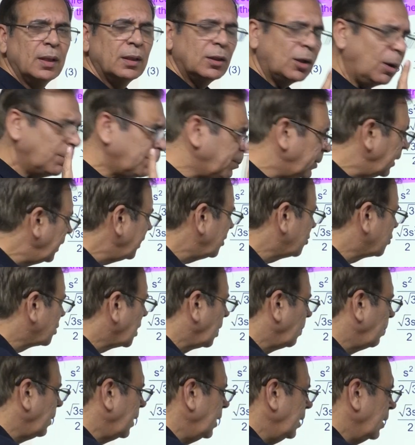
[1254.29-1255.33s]
Now please
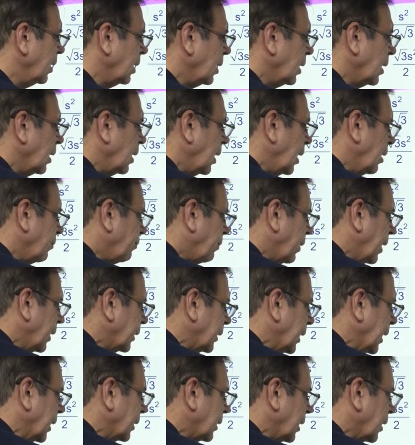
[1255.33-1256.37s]
tell me, if I
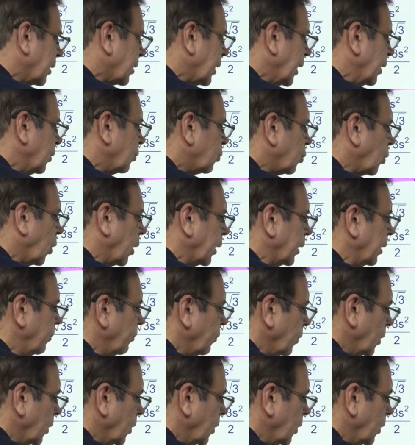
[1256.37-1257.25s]
take the centroid,